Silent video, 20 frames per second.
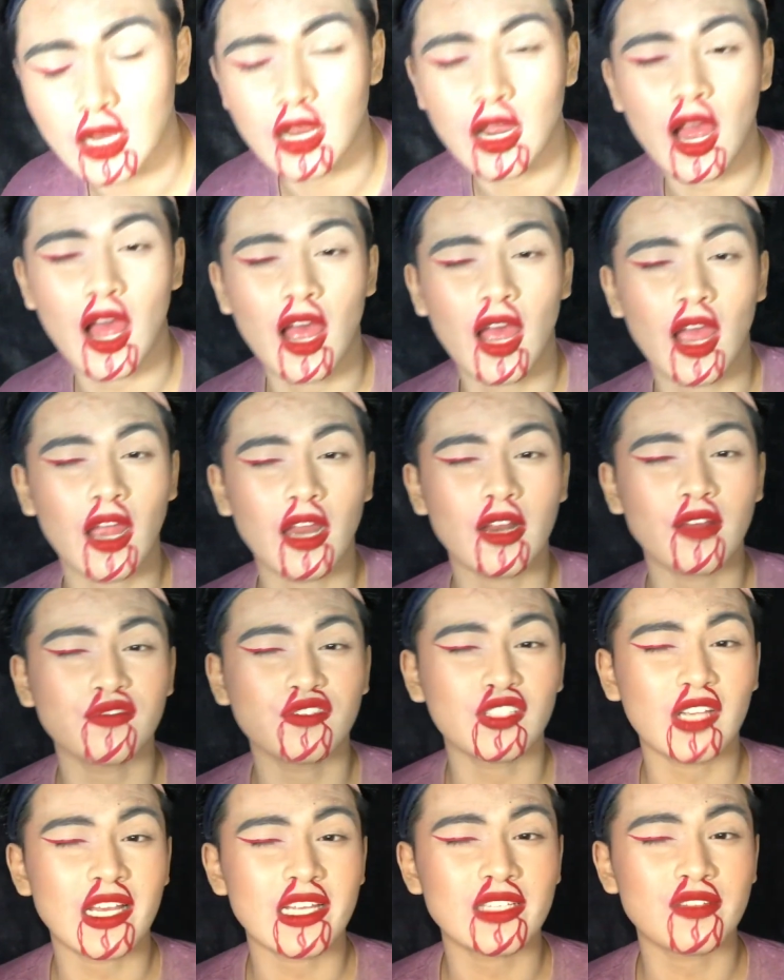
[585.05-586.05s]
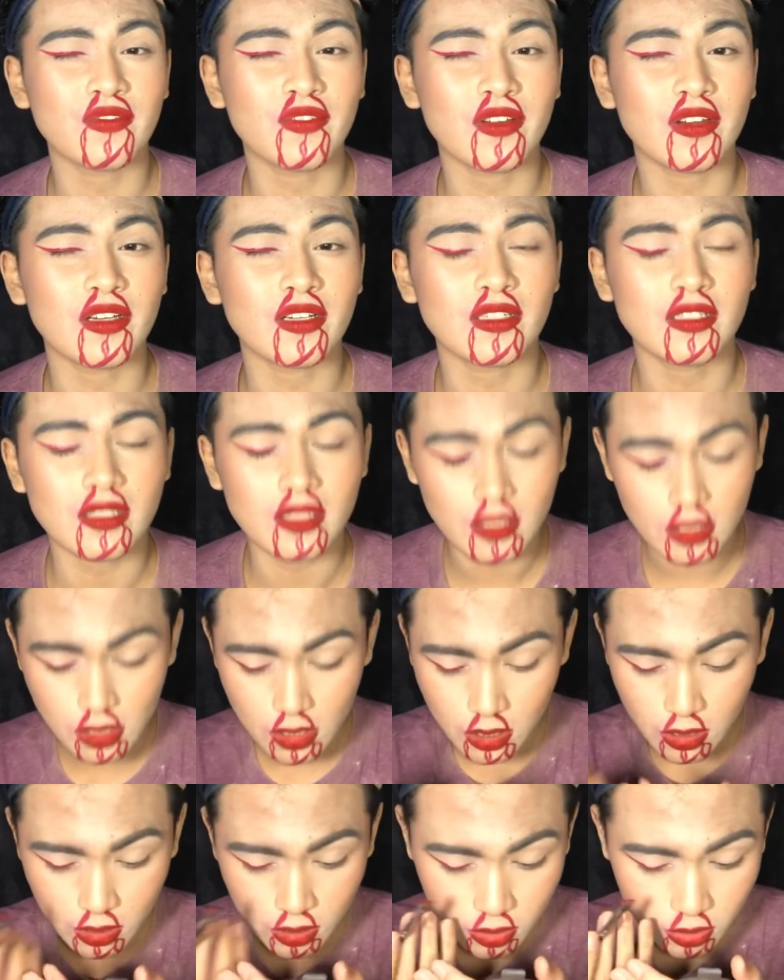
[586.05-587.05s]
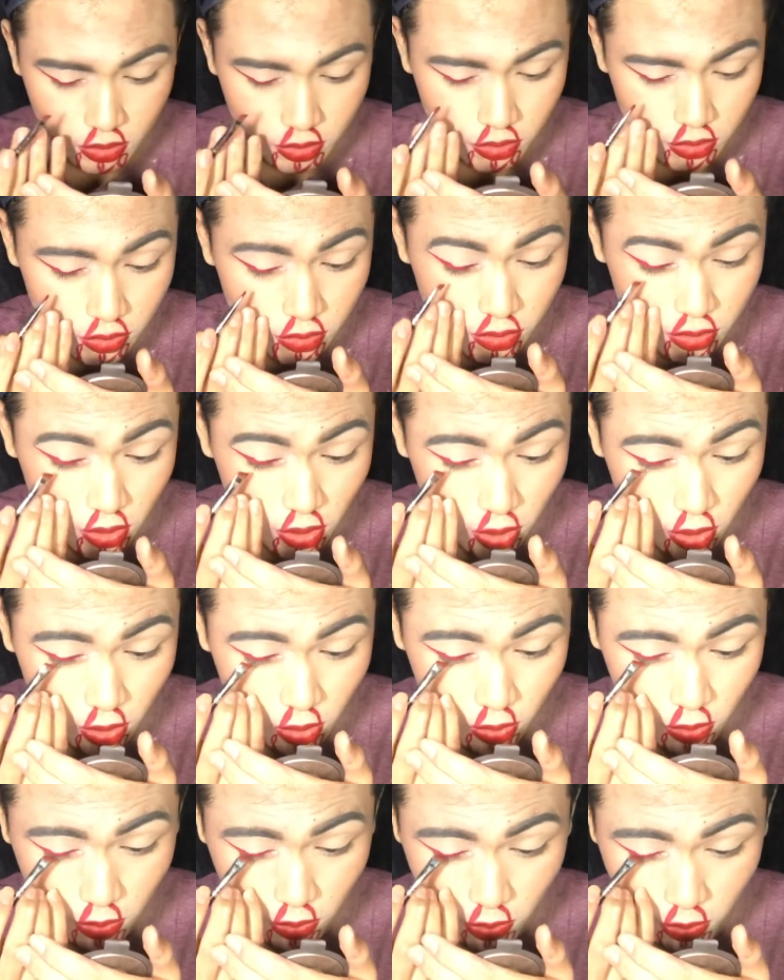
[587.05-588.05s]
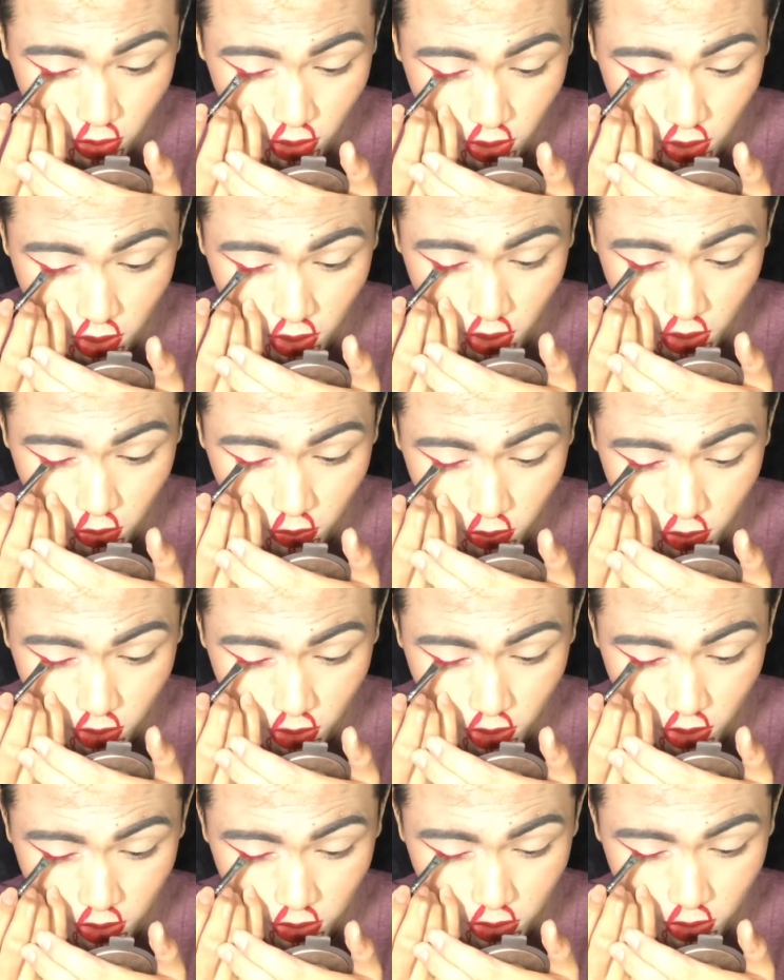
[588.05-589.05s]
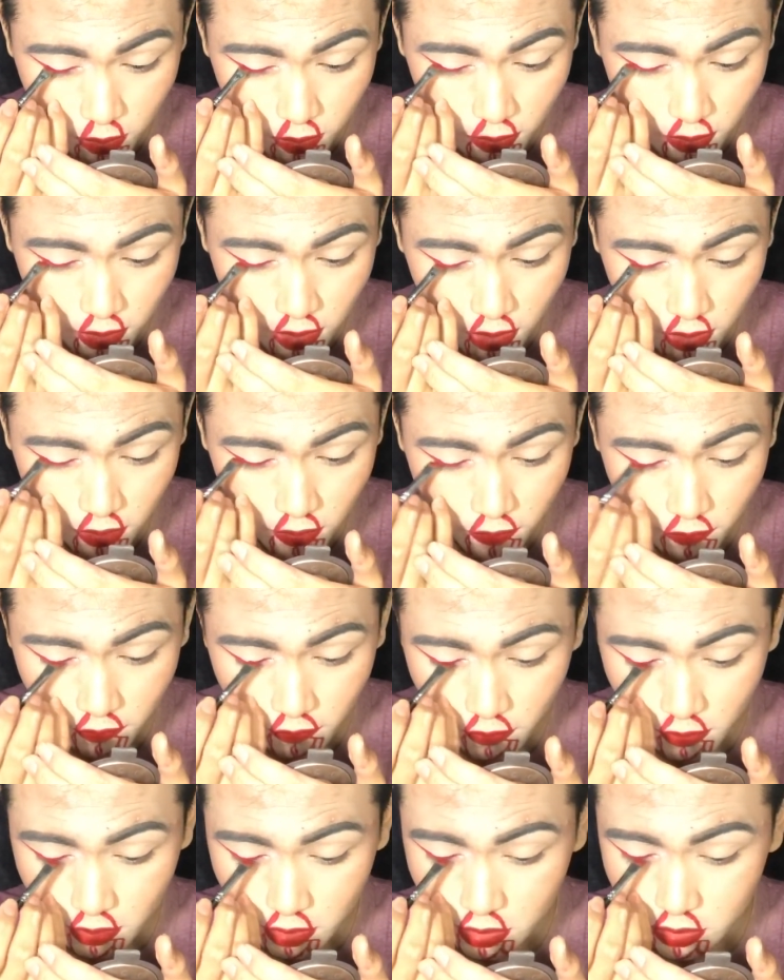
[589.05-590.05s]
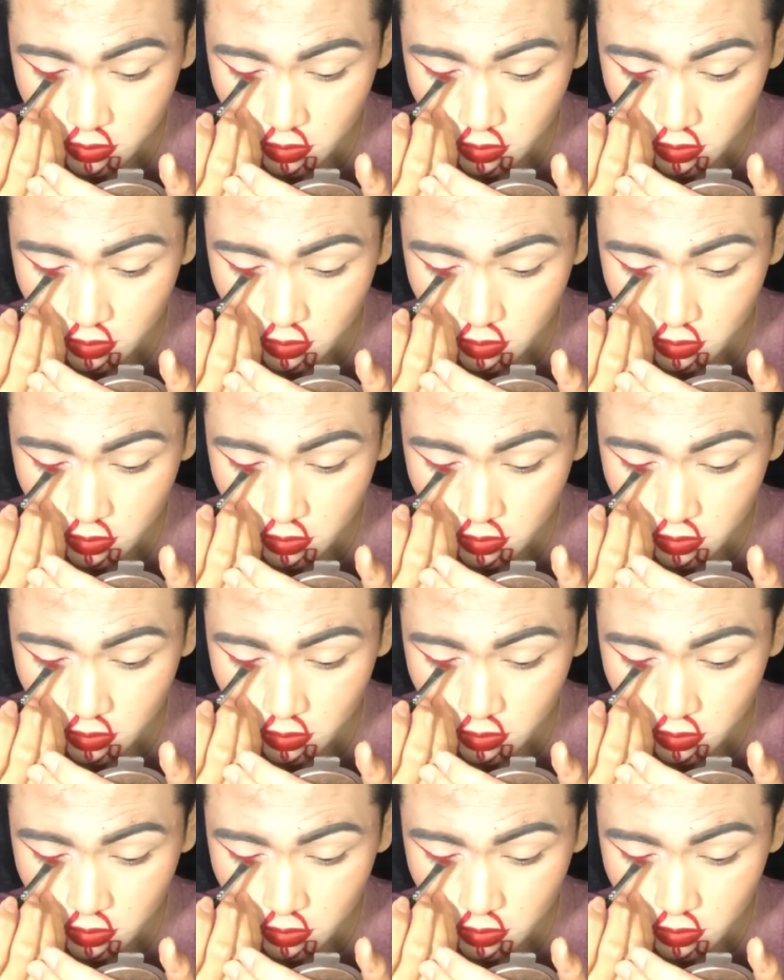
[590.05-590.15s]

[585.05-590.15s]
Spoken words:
kind of transfers, so I want it to be like fully